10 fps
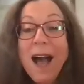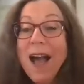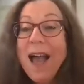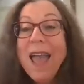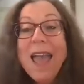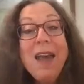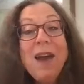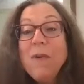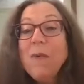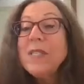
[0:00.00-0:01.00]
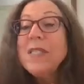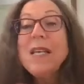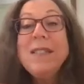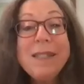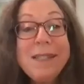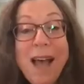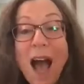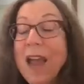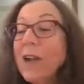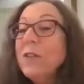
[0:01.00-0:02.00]
I was a
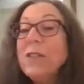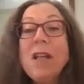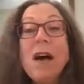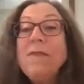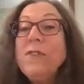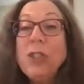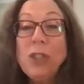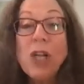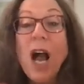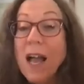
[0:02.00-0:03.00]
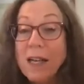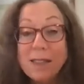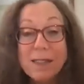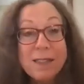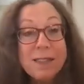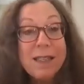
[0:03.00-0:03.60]
desired, loved child.